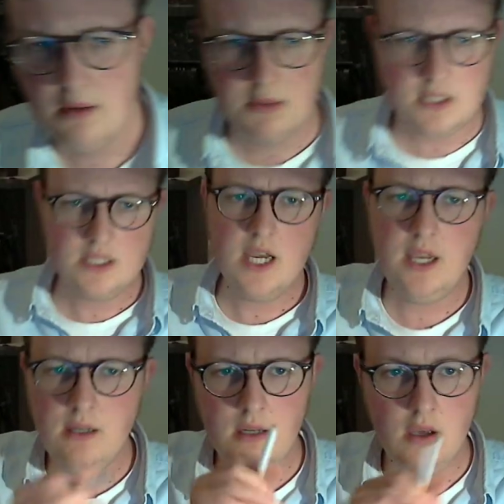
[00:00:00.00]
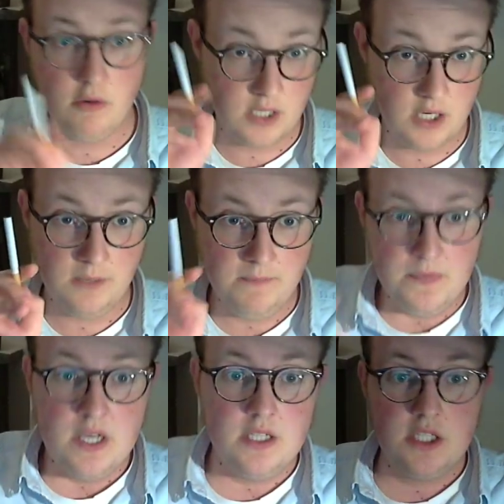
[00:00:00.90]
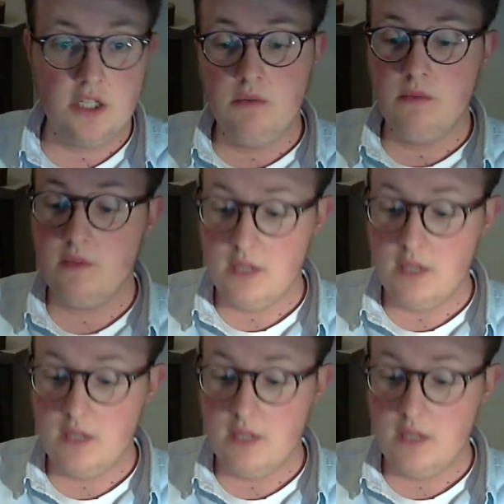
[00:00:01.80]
Give me a second. Okay, so